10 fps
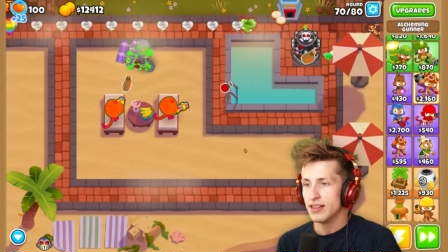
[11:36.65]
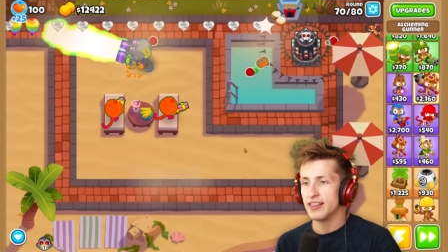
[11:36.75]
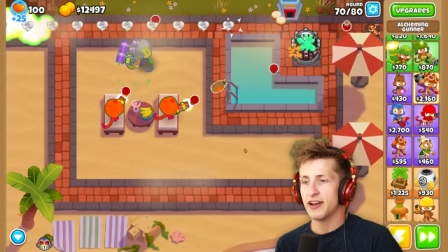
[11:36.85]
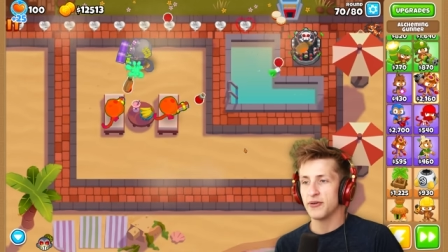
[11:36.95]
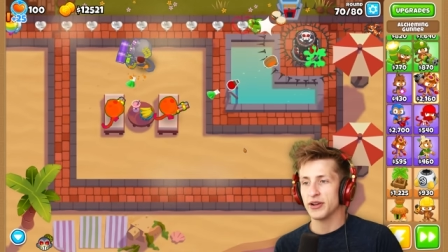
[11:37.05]

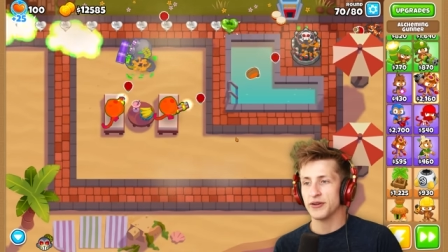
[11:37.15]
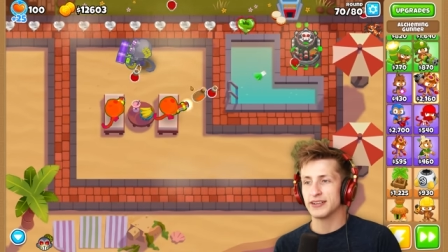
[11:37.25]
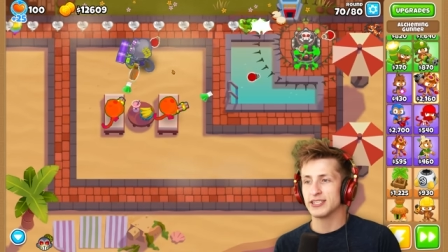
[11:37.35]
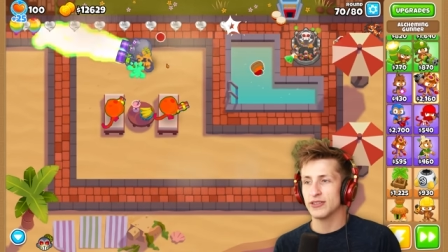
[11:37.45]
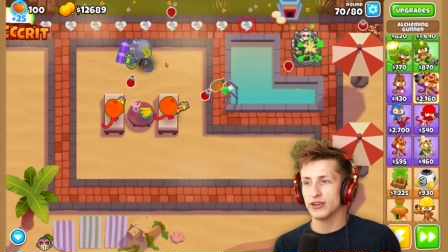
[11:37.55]
There we go.
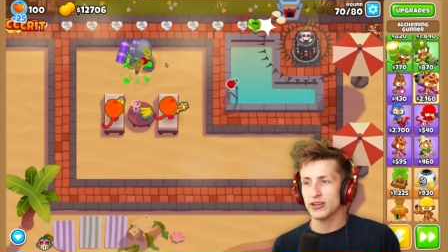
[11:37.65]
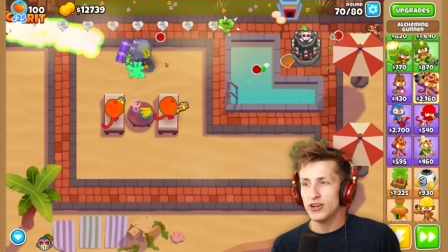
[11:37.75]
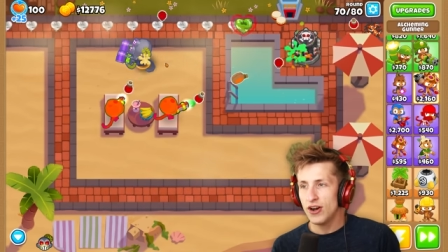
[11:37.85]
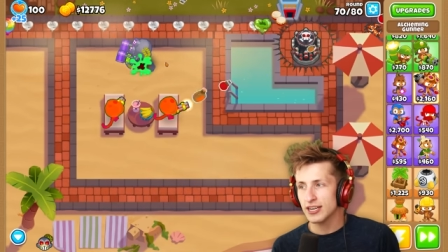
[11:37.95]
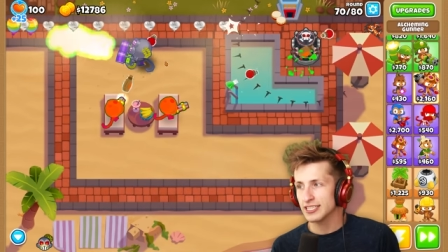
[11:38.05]
And so they're
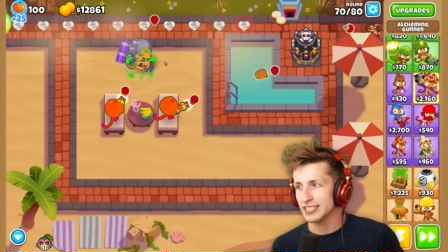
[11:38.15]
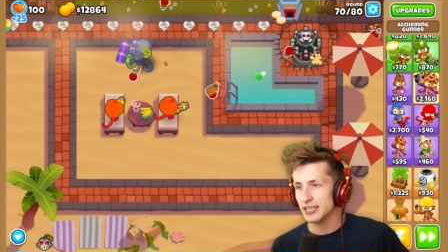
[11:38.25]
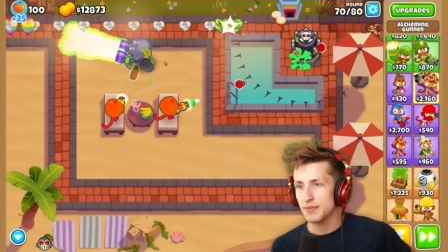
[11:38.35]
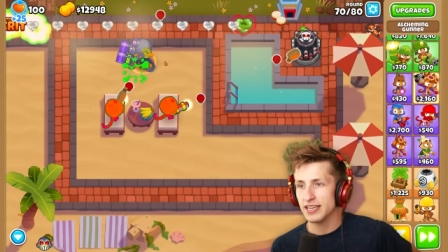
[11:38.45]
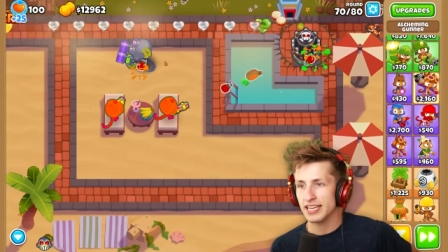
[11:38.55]

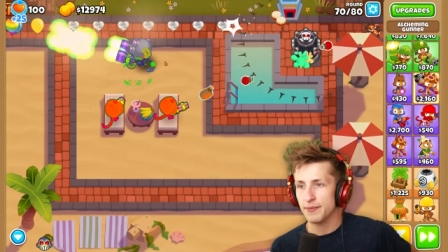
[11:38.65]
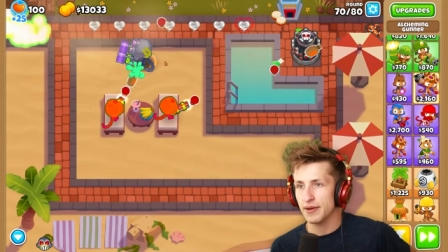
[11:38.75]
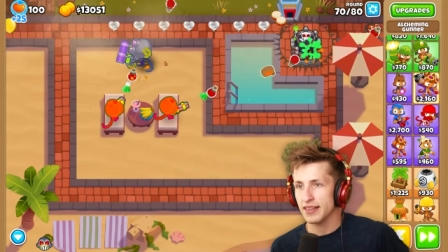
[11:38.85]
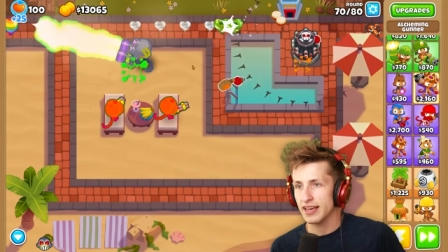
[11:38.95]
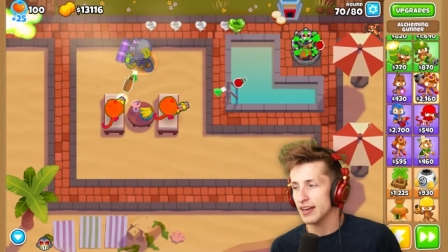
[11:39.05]
constantly being hit
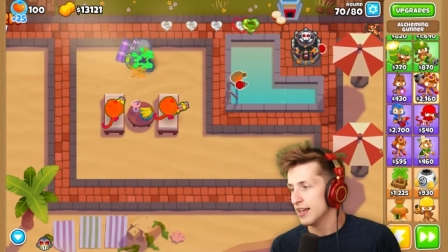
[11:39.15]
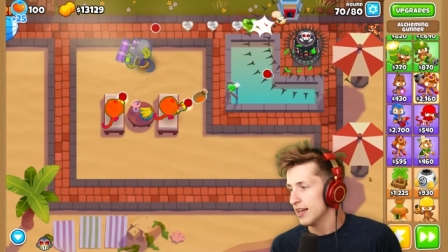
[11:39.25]
by that.